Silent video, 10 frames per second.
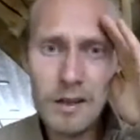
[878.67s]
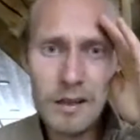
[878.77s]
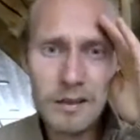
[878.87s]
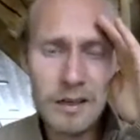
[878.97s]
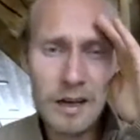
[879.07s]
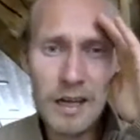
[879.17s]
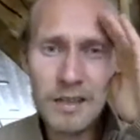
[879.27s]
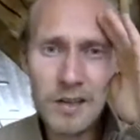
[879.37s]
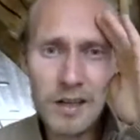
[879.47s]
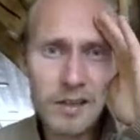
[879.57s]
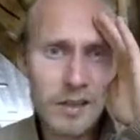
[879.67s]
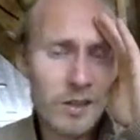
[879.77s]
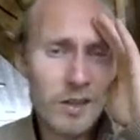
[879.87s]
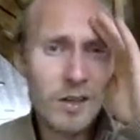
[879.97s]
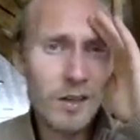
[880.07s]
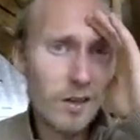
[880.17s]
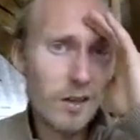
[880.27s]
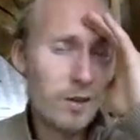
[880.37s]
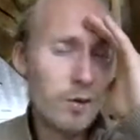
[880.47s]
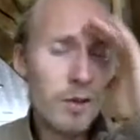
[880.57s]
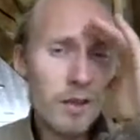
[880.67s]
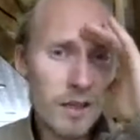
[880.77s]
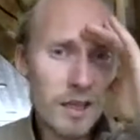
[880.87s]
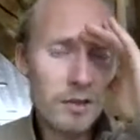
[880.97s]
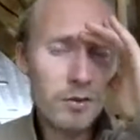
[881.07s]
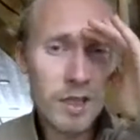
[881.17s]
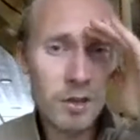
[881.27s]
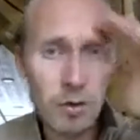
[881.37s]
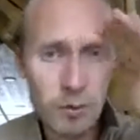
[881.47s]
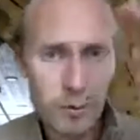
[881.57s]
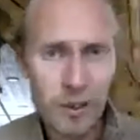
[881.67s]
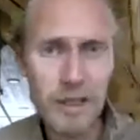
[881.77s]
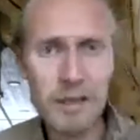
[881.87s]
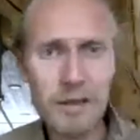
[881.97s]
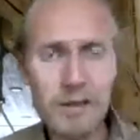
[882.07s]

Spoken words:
then I started looking into the concrete